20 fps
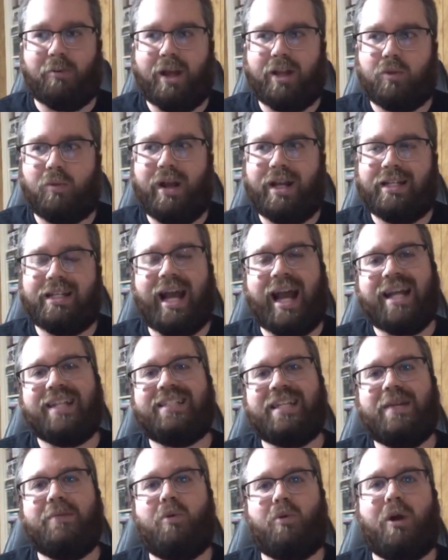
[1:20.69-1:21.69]
We had to wait
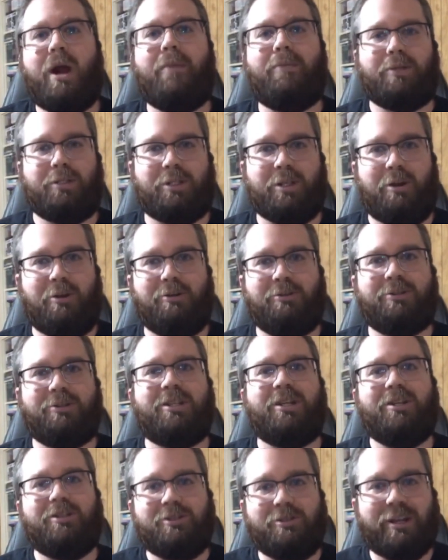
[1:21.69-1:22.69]
19 more
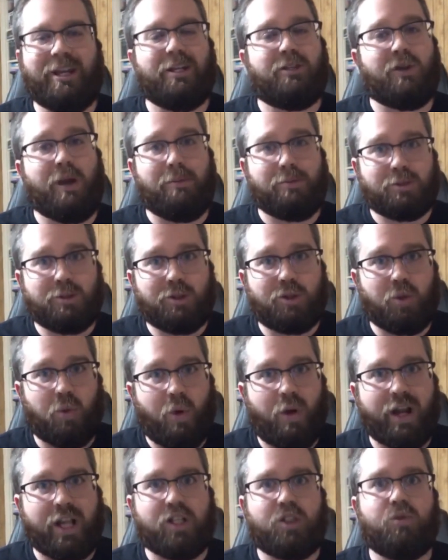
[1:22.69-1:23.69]
episodes to get to episode
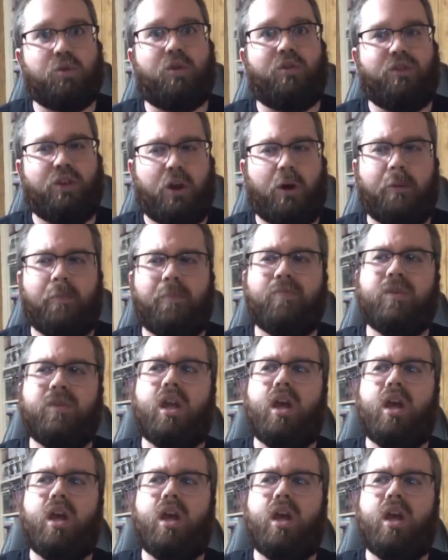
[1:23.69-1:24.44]
20 to reveal